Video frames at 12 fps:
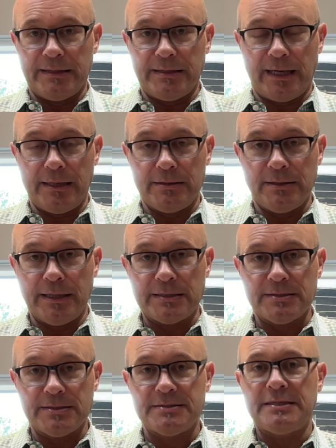And I like
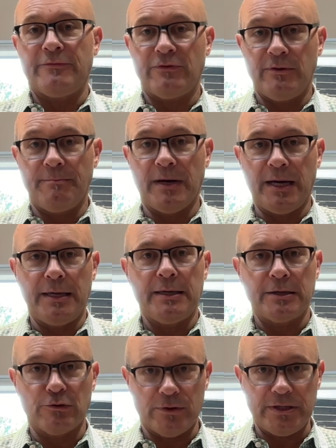to sift my
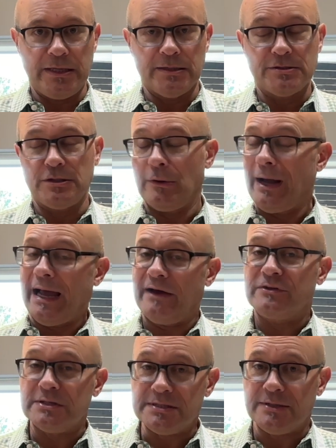ingredients. You don't have
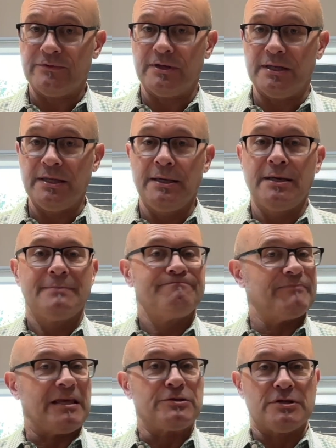to sift it.
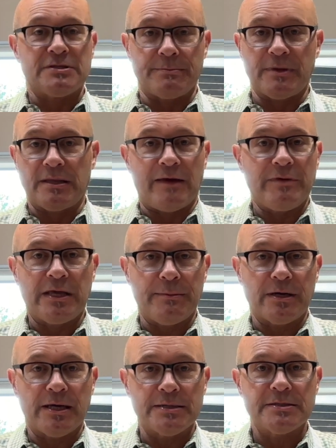It's just something that I've become
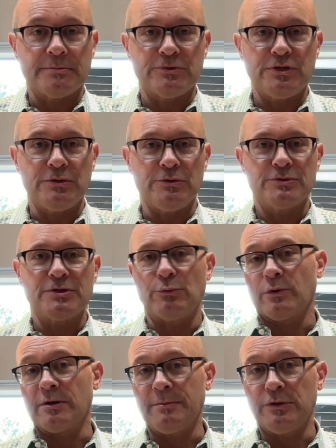accustomed to, so we're
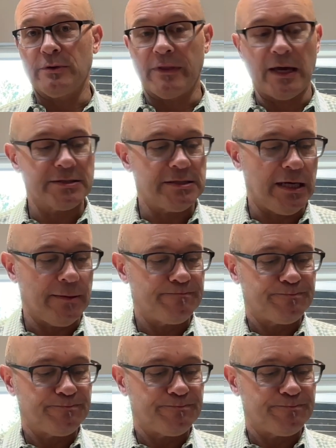going to be doing that today.